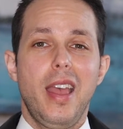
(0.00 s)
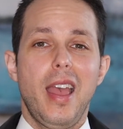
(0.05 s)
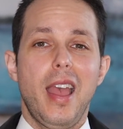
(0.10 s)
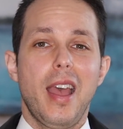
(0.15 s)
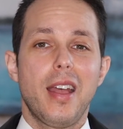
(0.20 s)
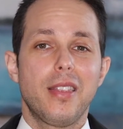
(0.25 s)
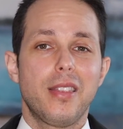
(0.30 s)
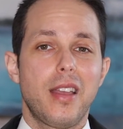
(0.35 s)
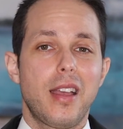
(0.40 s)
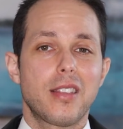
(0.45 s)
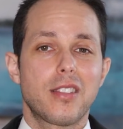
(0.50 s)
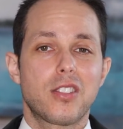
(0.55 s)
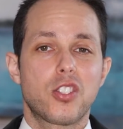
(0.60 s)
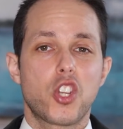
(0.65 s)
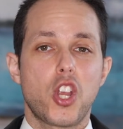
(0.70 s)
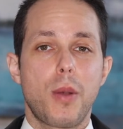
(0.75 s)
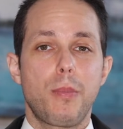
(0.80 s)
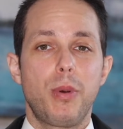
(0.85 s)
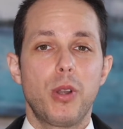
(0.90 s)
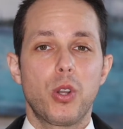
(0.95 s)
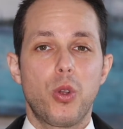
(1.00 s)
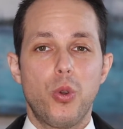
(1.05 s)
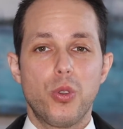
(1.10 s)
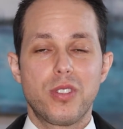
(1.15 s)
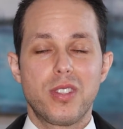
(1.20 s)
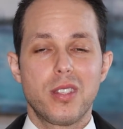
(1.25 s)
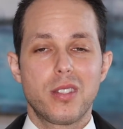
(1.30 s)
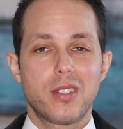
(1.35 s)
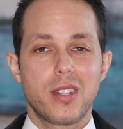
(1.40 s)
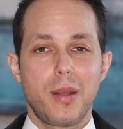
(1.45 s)
and as Jean-Paul
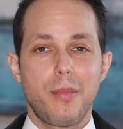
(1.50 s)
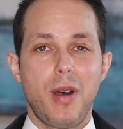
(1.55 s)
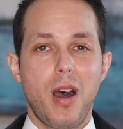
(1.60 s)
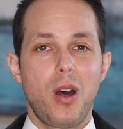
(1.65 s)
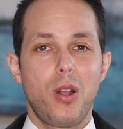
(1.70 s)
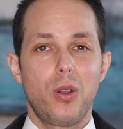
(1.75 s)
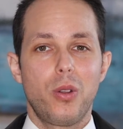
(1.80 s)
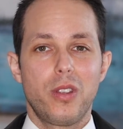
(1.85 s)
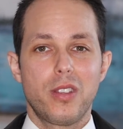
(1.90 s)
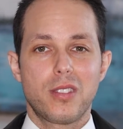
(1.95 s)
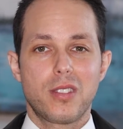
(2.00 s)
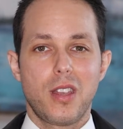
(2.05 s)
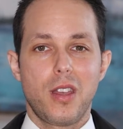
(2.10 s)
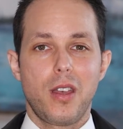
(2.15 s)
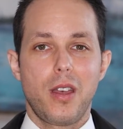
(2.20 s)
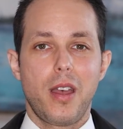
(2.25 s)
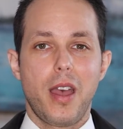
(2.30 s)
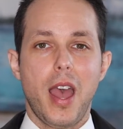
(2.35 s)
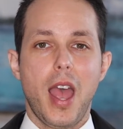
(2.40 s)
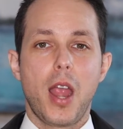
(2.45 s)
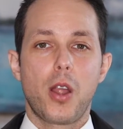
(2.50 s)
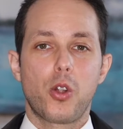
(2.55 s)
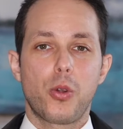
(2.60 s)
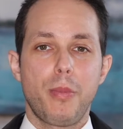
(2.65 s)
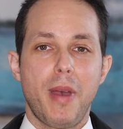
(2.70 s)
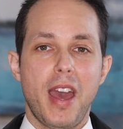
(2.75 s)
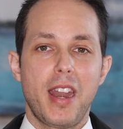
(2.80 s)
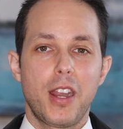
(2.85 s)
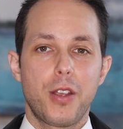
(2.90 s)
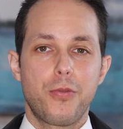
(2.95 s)
Gaultier's Le Male is a
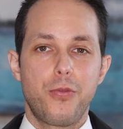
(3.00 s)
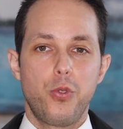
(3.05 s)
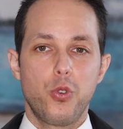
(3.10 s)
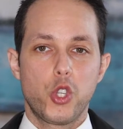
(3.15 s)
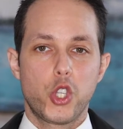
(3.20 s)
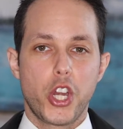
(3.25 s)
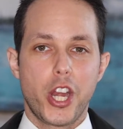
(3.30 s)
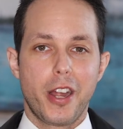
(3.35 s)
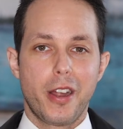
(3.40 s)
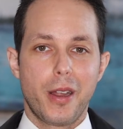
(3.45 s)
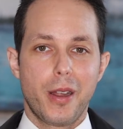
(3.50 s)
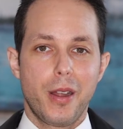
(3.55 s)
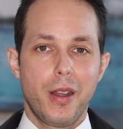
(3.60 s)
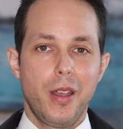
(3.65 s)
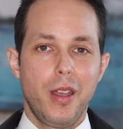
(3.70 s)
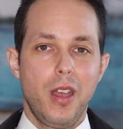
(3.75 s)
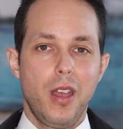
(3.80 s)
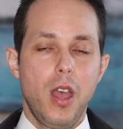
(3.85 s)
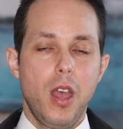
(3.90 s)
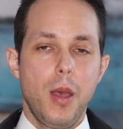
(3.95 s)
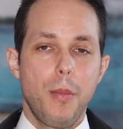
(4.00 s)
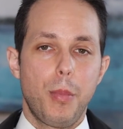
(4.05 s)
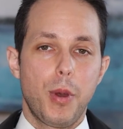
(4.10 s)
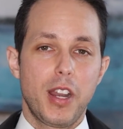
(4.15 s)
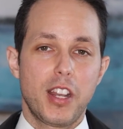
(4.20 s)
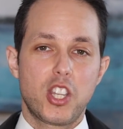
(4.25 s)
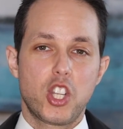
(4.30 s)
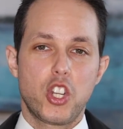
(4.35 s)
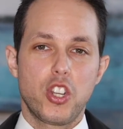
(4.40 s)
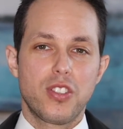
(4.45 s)
aromatic fougere but
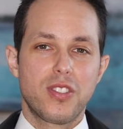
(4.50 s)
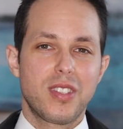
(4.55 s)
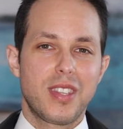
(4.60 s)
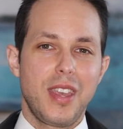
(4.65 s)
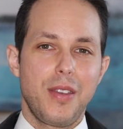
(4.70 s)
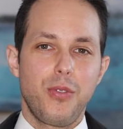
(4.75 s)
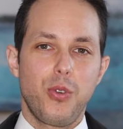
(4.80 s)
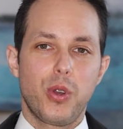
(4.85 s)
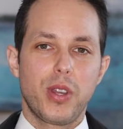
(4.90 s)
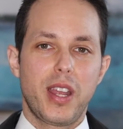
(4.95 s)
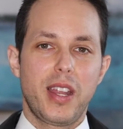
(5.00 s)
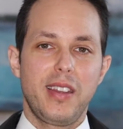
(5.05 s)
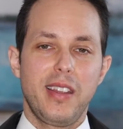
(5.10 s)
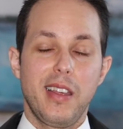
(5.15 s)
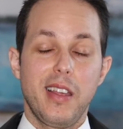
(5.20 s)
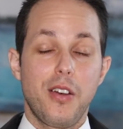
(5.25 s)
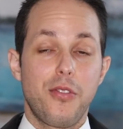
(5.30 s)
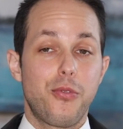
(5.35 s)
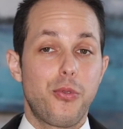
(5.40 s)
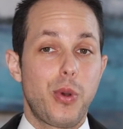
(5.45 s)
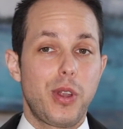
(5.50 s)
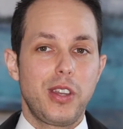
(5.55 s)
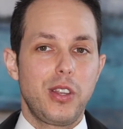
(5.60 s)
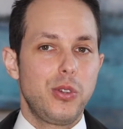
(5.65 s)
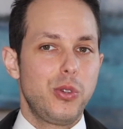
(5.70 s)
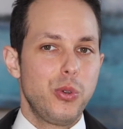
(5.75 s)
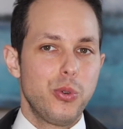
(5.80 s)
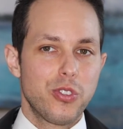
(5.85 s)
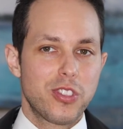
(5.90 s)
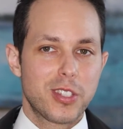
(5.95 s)
it's just to give you an idea of when you
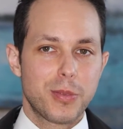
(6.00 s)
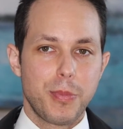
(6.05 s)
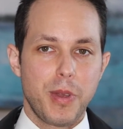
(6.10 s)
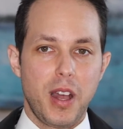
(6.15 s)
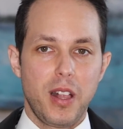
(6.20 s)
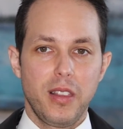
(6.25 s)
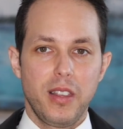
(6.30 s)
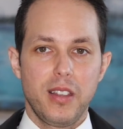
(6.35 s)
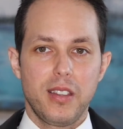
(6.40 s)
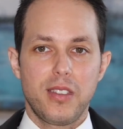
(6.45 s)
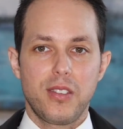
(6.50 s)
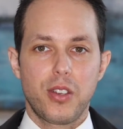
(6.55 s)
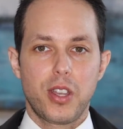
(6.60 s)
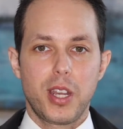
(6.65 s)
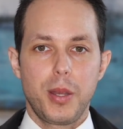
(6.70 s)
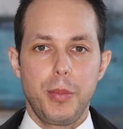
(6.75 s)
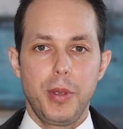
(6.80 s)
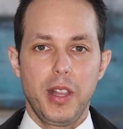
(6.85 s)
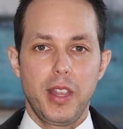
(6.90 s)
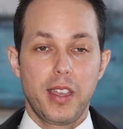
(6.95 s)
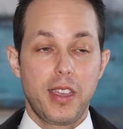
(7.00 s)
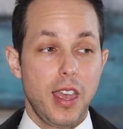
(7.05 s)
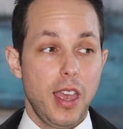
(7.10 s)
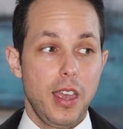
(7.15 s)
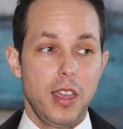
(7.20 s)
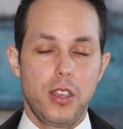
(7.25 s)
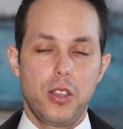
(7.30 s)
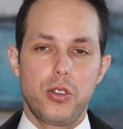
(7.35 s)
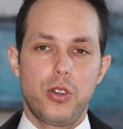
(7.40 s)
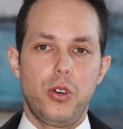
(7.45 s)
do smell it, you're gonna be like,
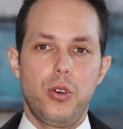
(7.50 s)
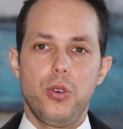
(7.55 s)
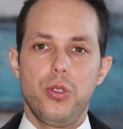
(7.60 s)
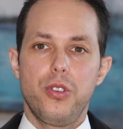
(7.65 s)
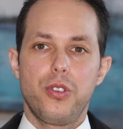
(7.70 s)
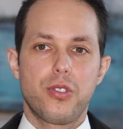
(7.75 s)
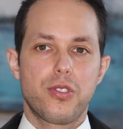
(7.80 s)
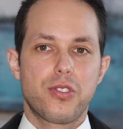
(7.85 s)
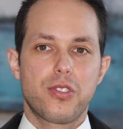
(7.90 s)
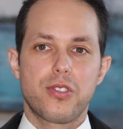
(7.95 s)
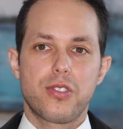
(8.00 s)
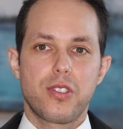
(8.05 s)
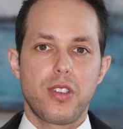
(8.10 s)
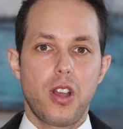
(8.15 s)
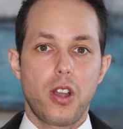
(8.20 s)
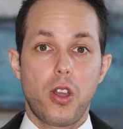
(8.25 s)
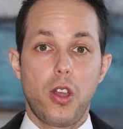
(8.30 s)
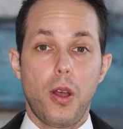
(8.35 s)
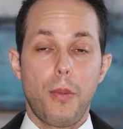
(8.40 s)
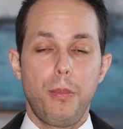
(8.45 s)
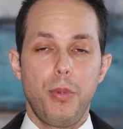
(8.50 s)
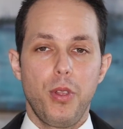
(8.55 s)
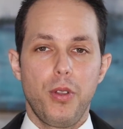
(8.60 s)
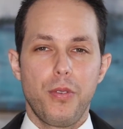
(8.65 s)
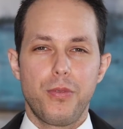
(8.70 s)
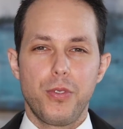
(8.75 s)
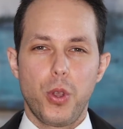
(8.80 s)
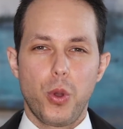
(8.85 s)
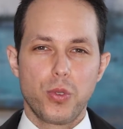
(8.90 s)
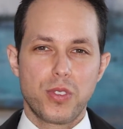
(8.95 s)
hey, you know, there's a couple
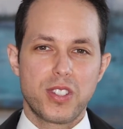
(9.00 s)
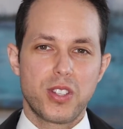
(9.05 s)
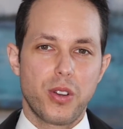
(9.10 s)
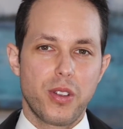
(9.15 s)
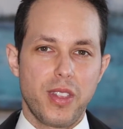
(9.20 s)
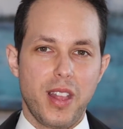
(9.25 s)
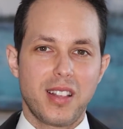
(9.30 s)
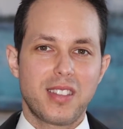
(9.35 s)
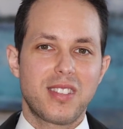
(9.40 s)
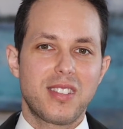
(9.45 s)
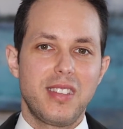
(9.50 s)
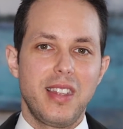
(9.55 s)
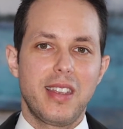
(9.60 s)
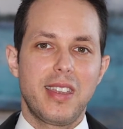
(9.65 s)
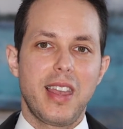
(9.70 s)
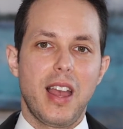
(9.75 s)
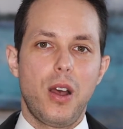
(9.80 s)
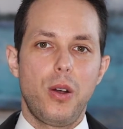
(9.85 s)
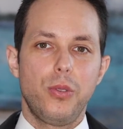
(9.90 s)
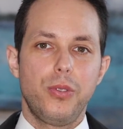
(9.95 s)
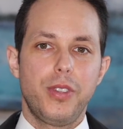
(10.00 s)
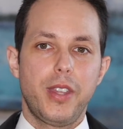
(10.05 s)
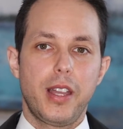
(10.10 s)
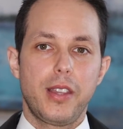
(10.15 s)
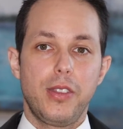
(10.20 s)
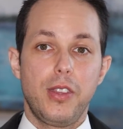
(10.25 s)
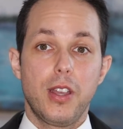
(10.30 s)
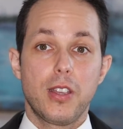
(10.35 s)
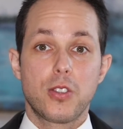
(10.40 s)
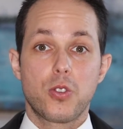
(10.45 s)
of notes here that stick out
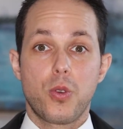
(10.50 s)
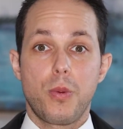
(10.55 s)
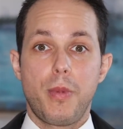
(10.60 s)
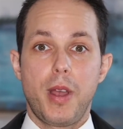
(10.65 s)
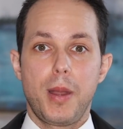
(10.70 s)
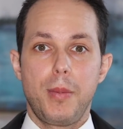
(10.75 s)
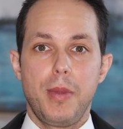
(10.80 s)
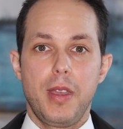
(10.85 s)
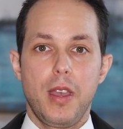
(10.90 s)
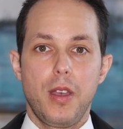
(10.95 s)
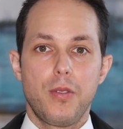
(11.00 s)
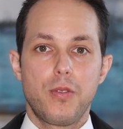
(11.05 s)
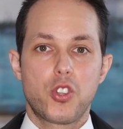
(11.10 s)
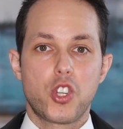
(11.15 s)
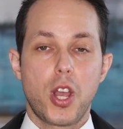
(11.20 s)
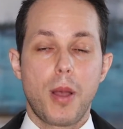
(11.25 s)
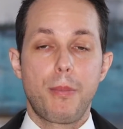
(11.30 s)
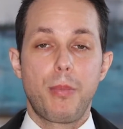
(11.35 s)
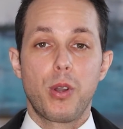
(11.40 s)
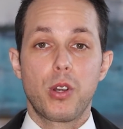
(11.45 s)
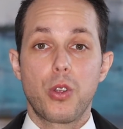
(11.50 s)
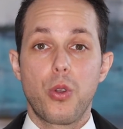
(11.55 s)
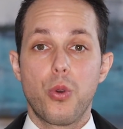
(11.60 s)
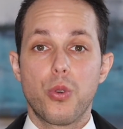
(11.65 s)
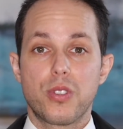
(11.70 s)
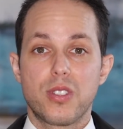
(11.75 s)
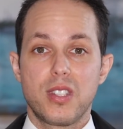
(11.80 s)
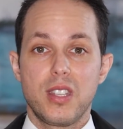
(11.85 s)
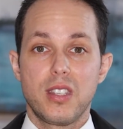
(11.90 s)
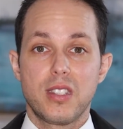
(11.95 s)
that does remind me of Jean-Paul
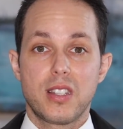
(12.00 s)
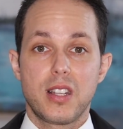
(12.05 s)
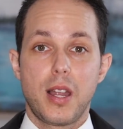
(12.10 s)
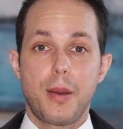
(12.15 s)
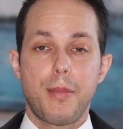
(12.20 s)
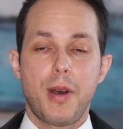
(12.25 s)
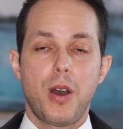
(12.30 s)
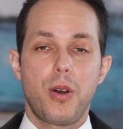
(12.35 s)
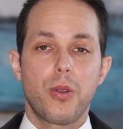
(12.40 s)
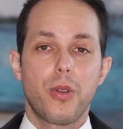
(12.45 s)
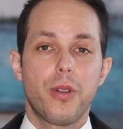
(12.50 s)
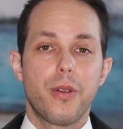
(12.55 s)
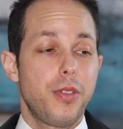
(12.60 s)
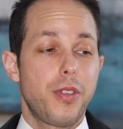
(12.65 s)
Gaultier's La Marle.